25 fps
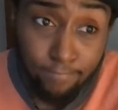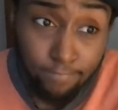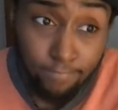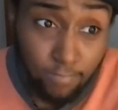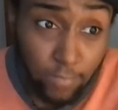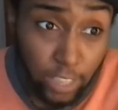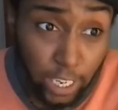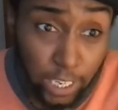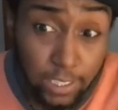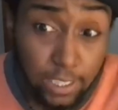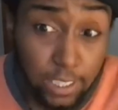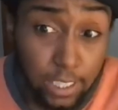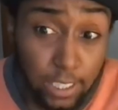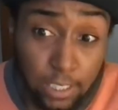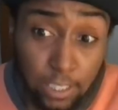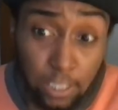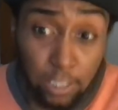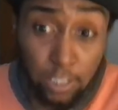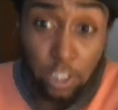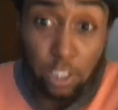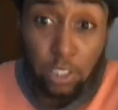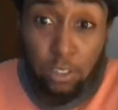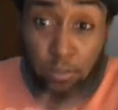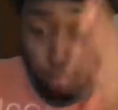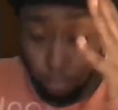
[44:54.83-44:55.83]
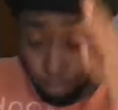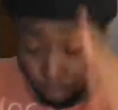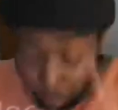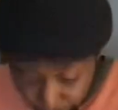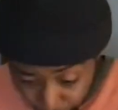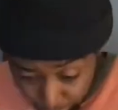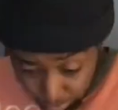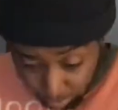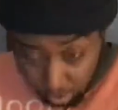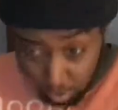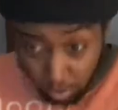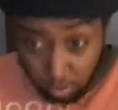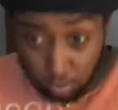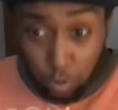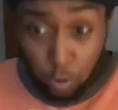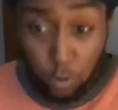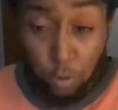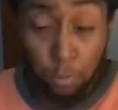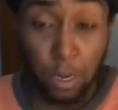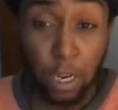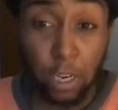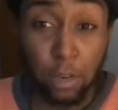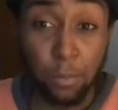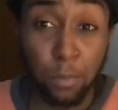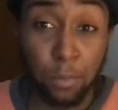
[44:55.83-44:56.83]
They tend to just to the
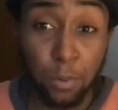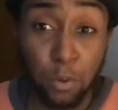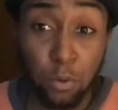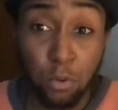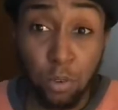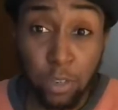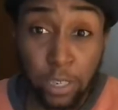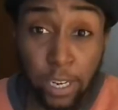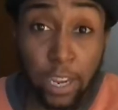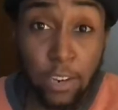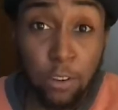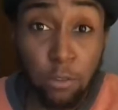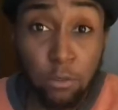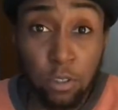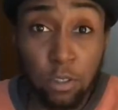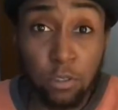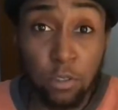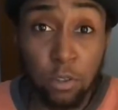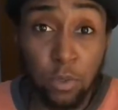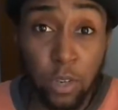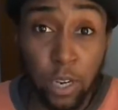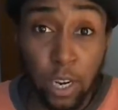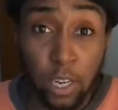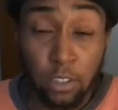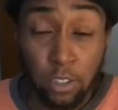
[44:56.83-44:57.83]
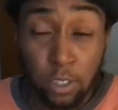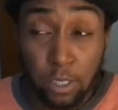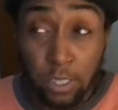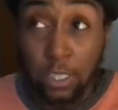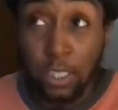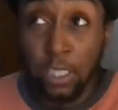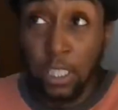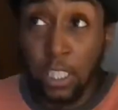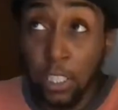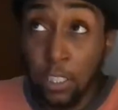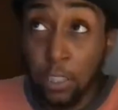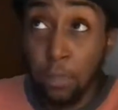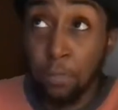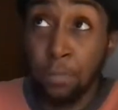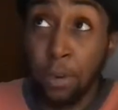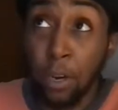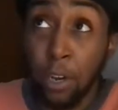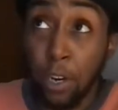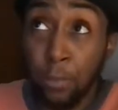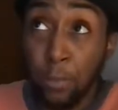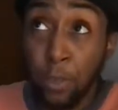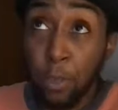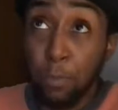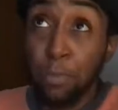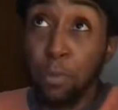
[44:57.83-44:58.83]
bottom of the pool. And I used to do that. I used to sit at the
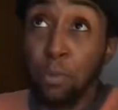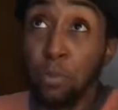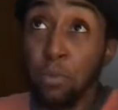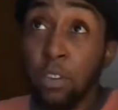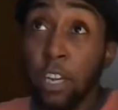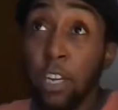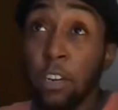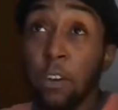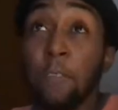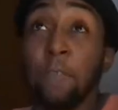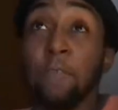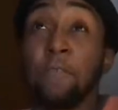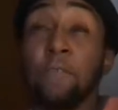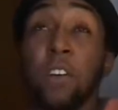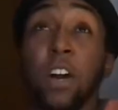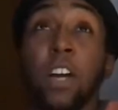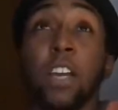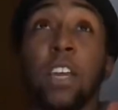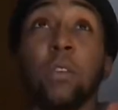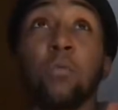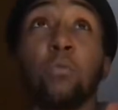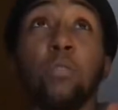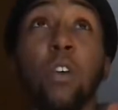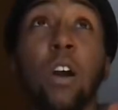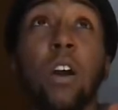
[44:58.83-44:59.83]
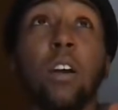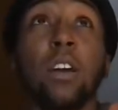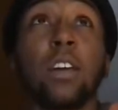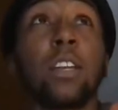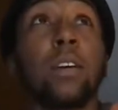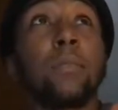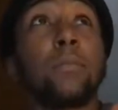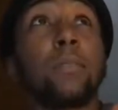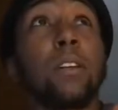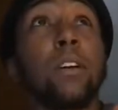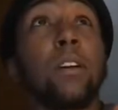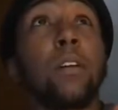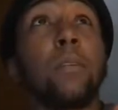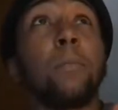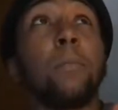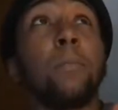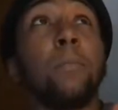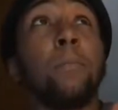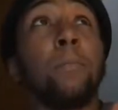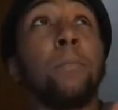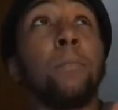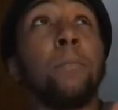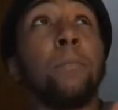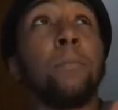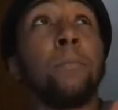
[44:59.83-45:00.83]
bottom of the pool like a fucking rock. And I'd be like,
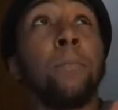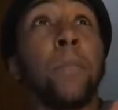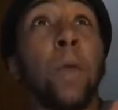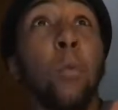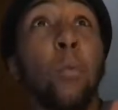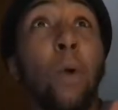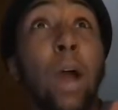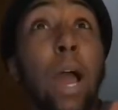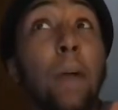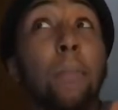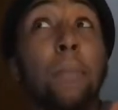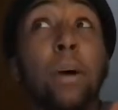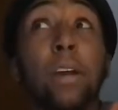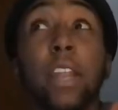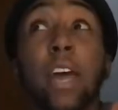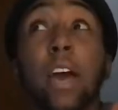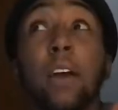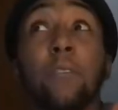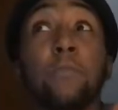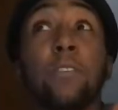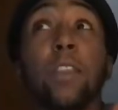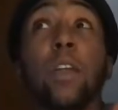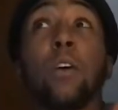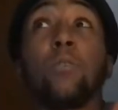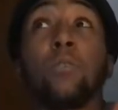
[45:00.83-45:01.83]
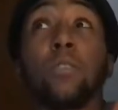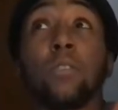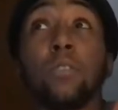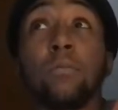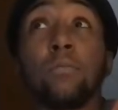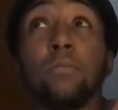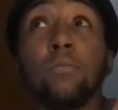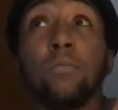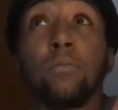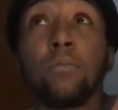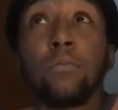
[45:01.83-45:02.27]
why am I not floating?